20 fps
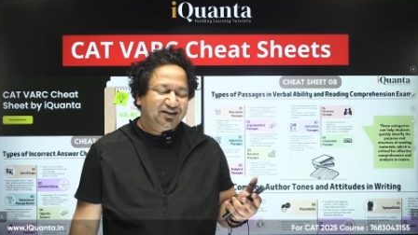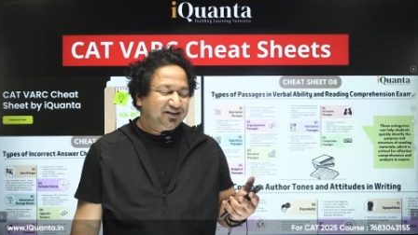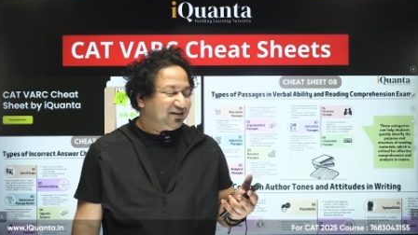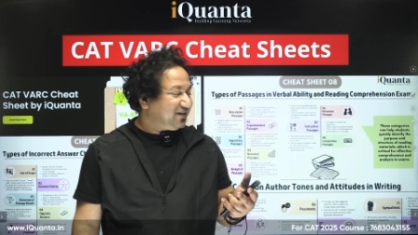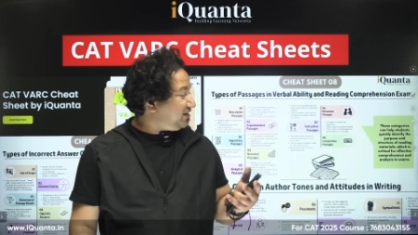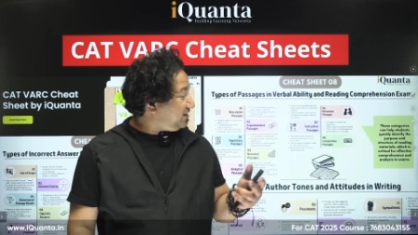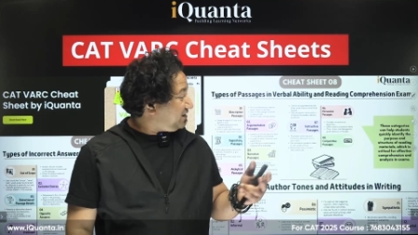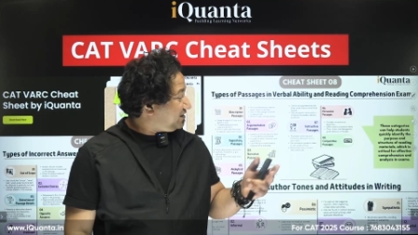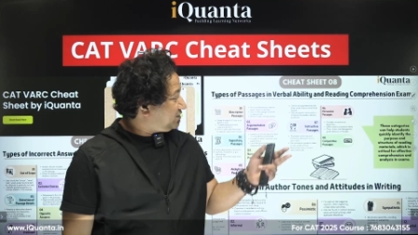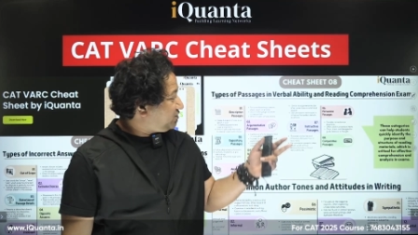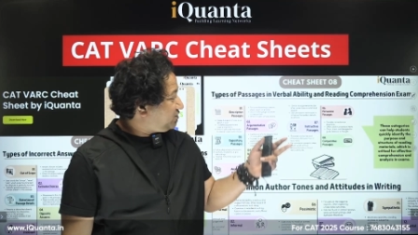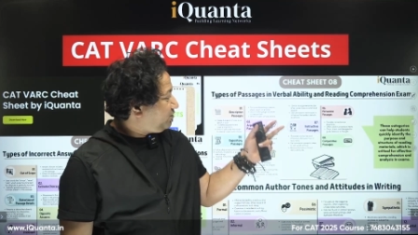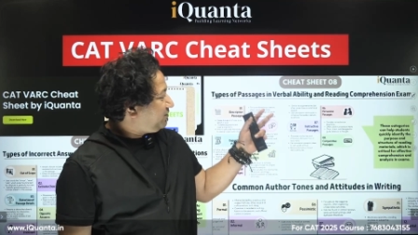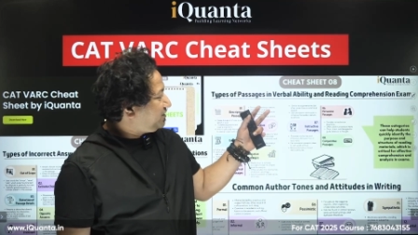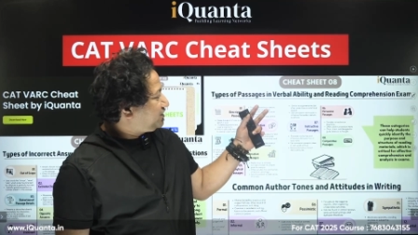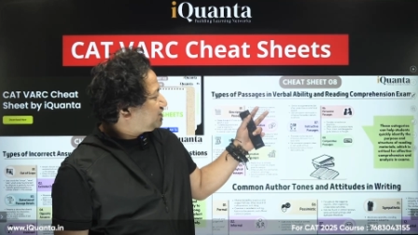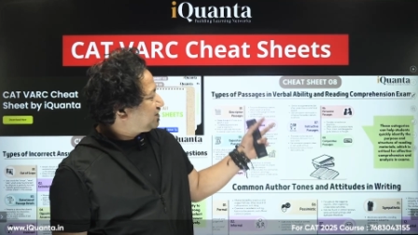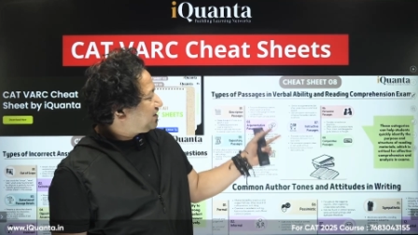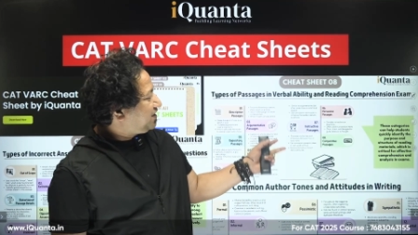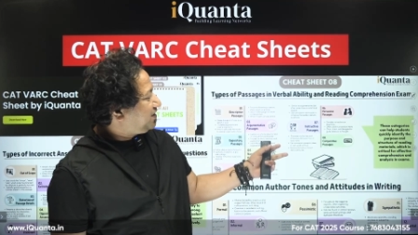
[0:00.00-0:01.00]
So
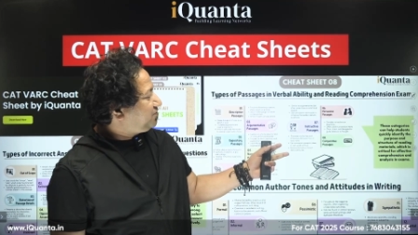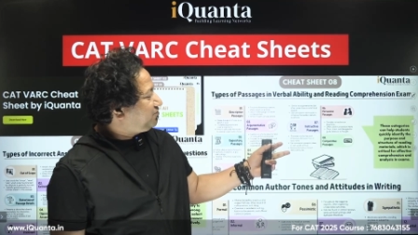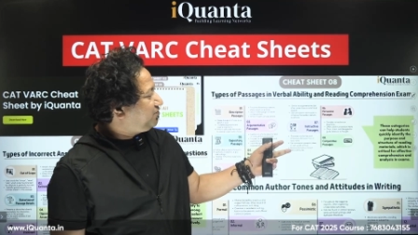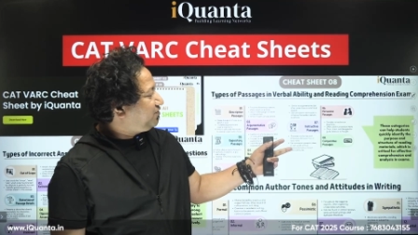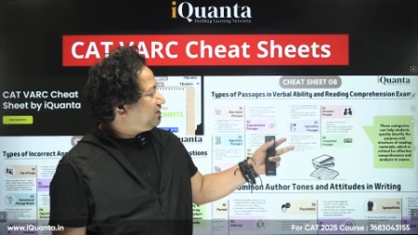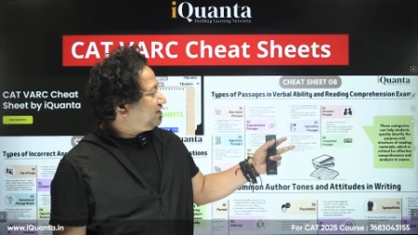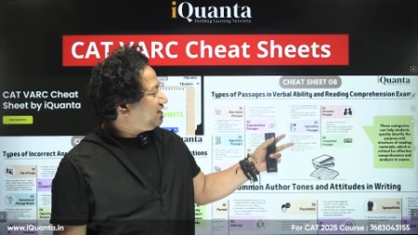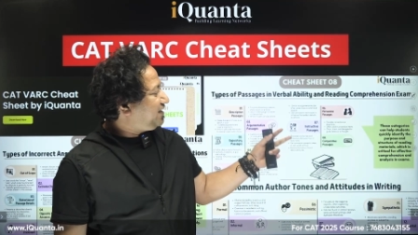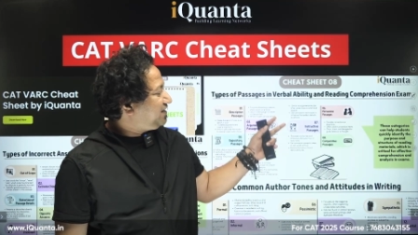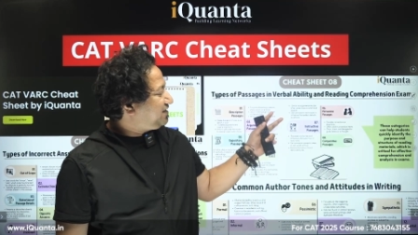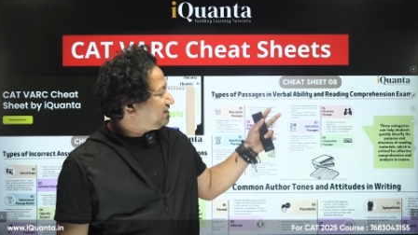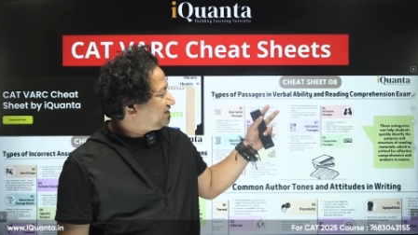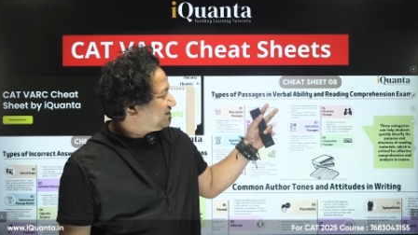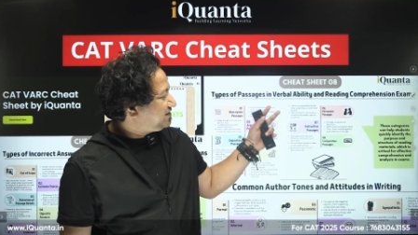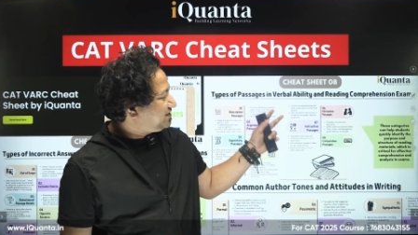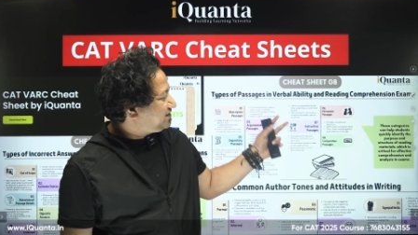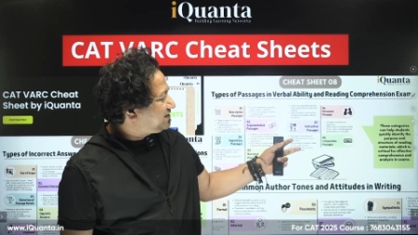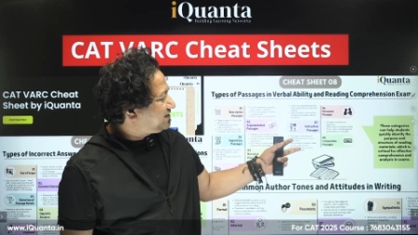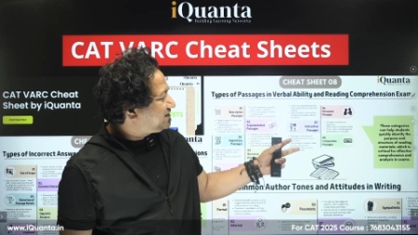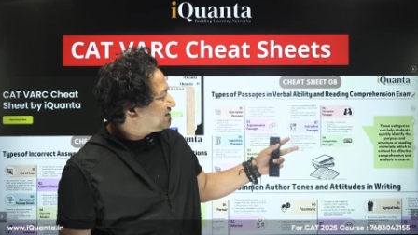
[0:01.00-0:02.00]
much colorful
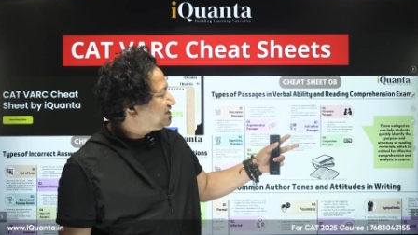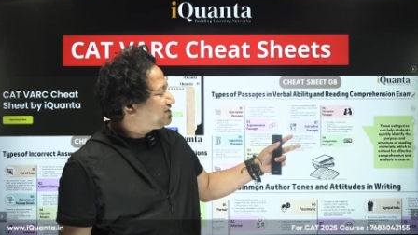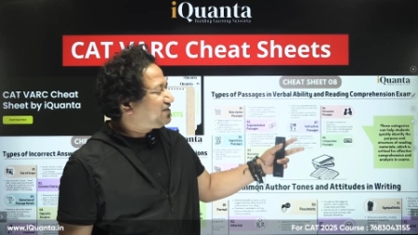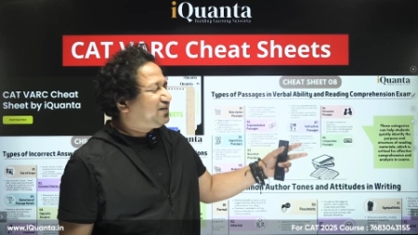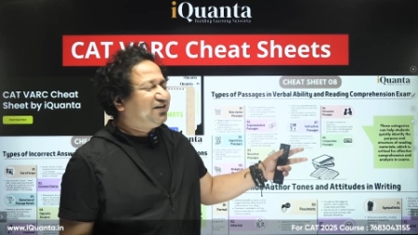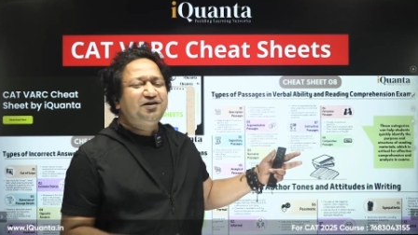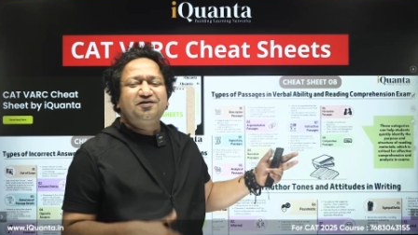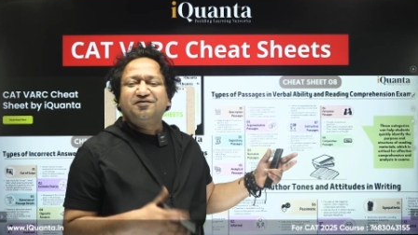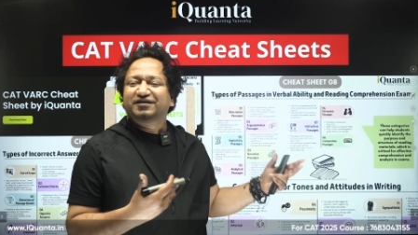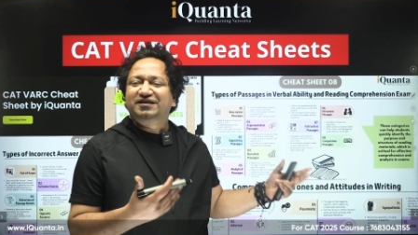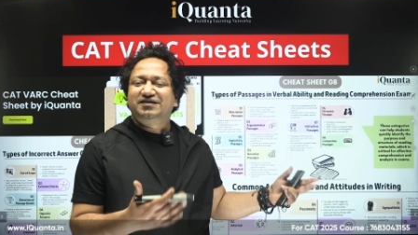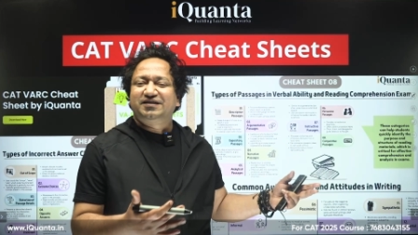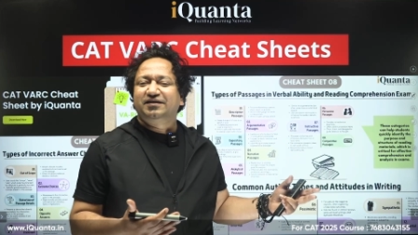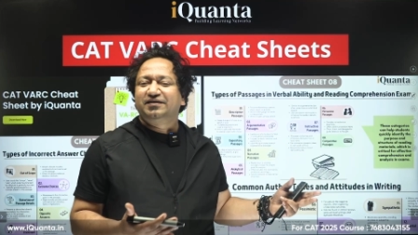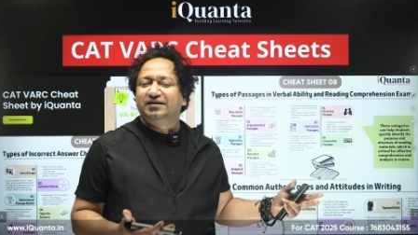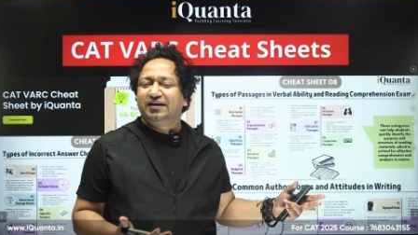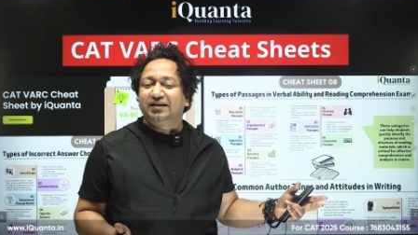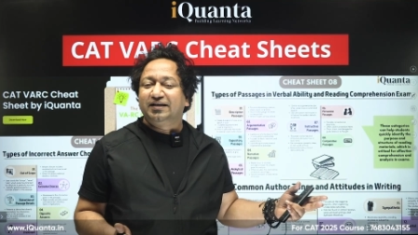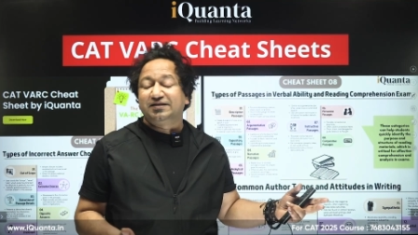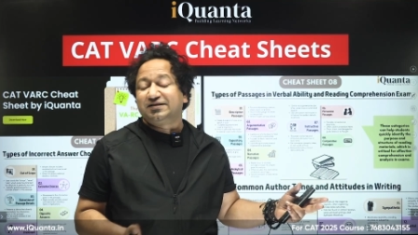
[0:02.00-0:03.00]
and such interesting
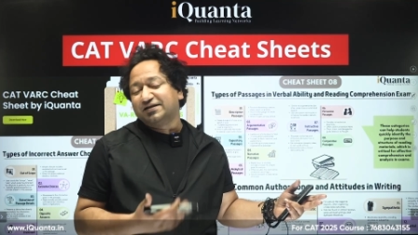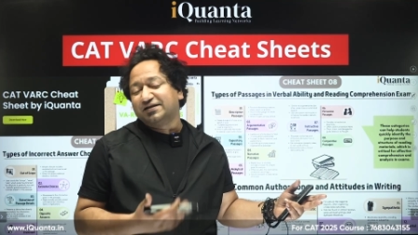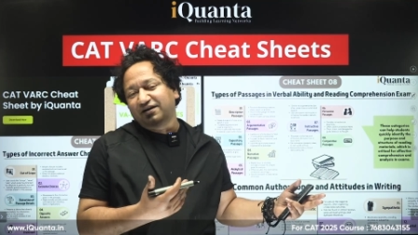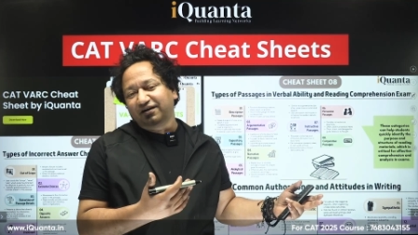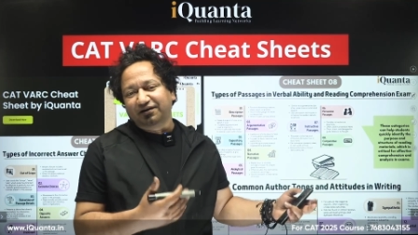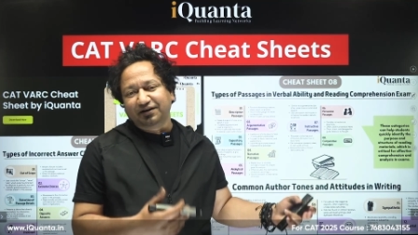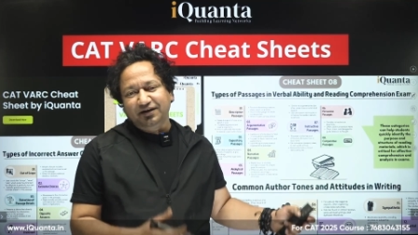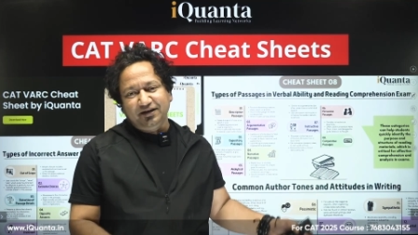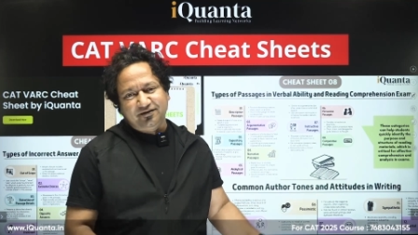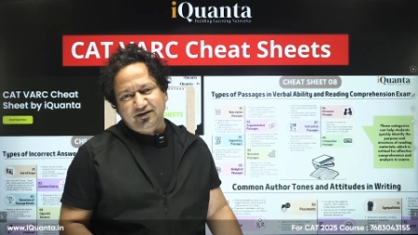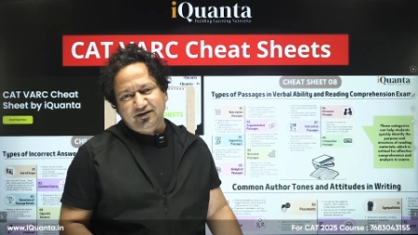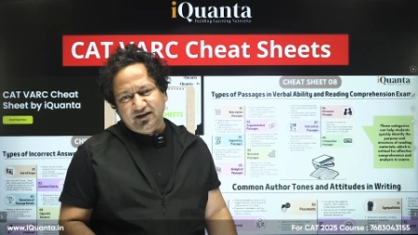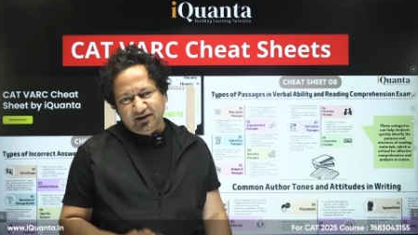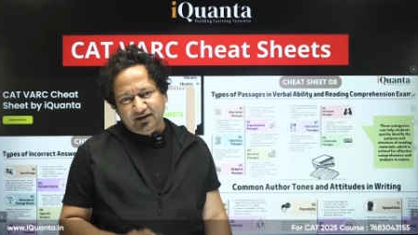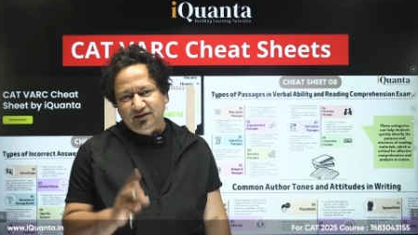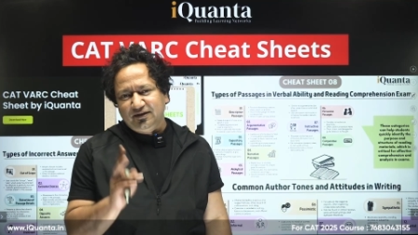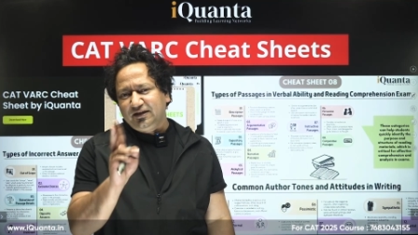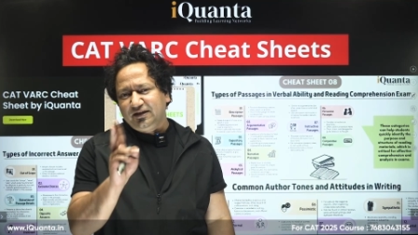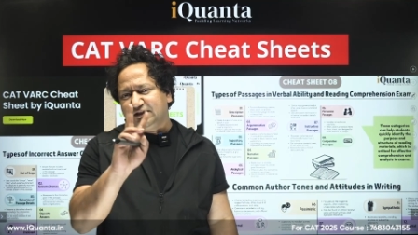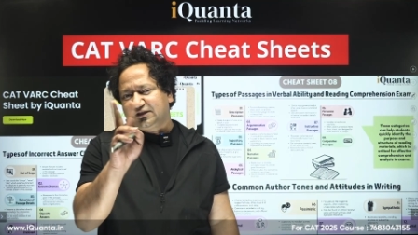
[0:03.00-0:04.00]
things are here in
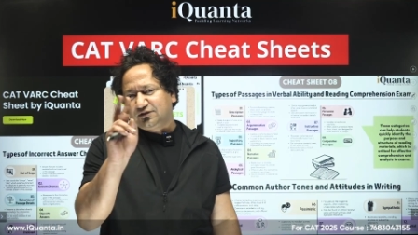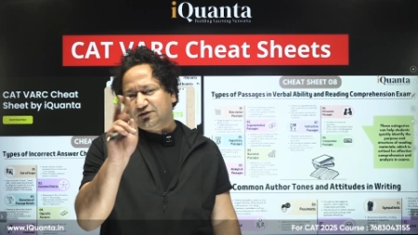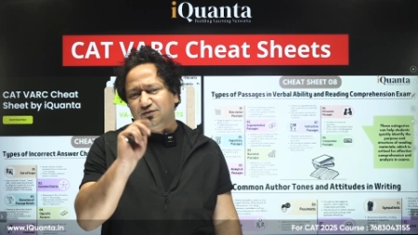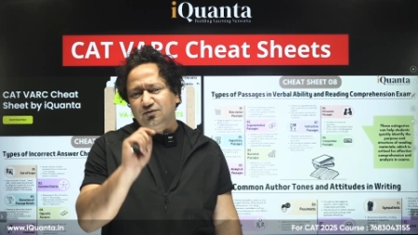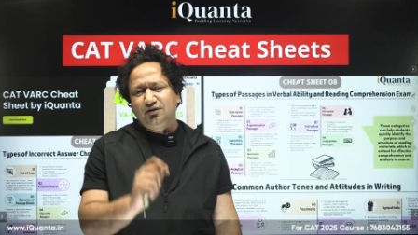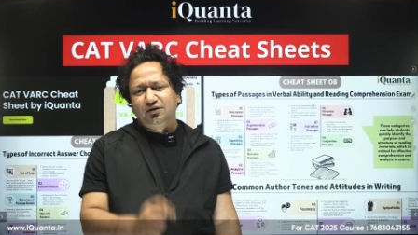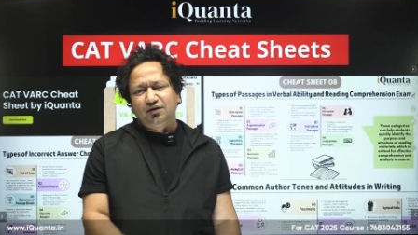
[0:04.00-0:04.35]
these two